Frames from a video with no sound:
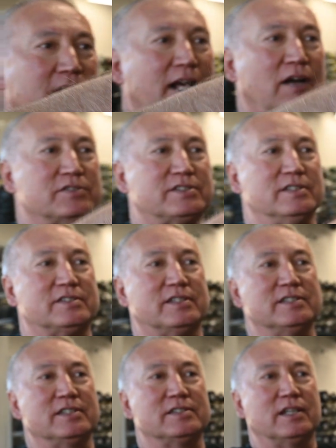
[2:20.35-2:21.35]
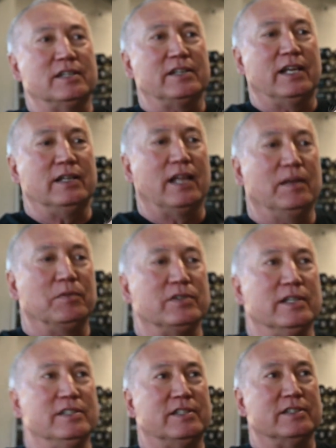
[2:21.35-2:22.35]
an ounce, since this is a, they label
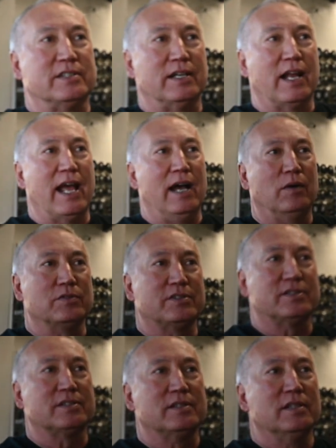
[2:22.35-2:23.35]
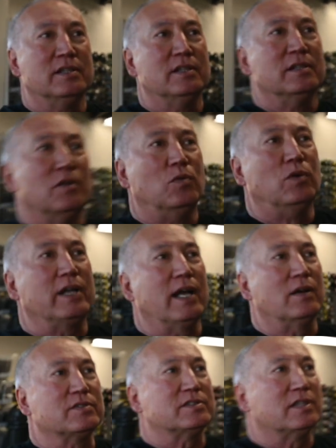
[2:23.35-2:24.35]
these as an ounce, one
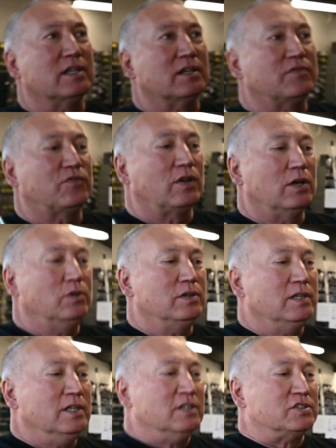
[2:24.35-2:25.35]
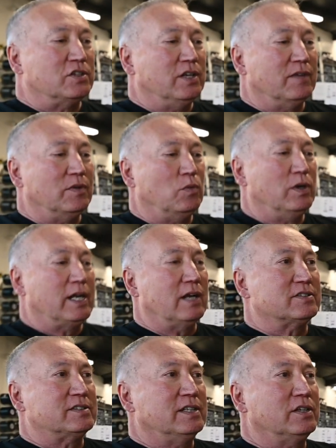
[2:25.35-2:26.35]
ounce uh, float. So you have a one
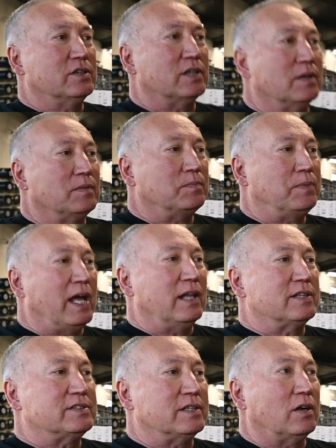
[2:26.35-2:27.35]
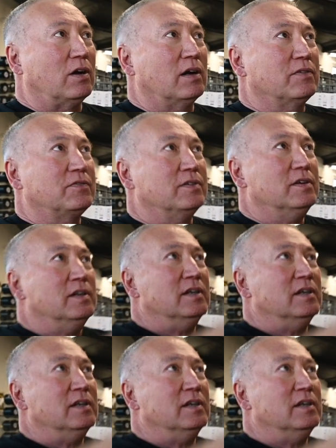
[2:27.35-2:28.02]
ounce sinker to balance it off.